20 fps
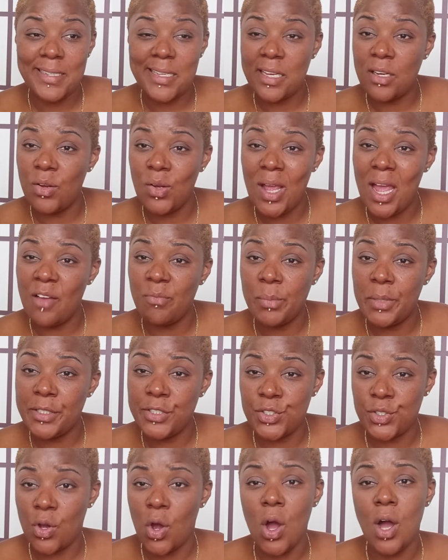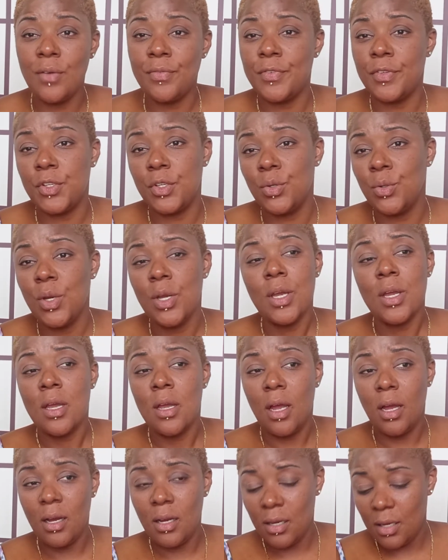They don't have much to offer you,
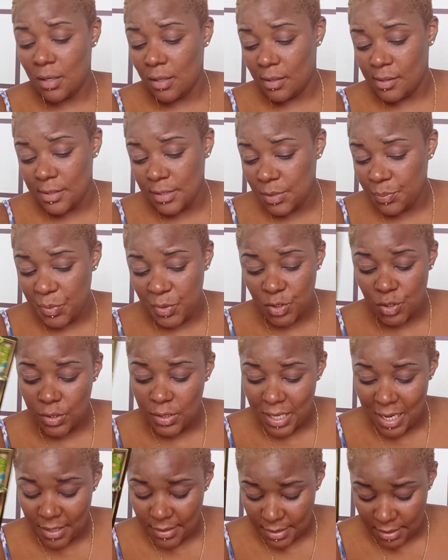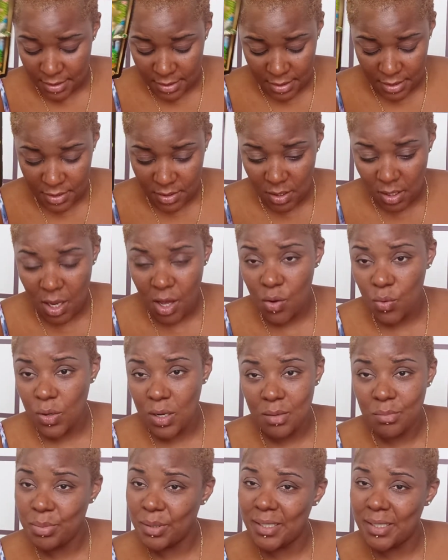uh, especially now since this glow up.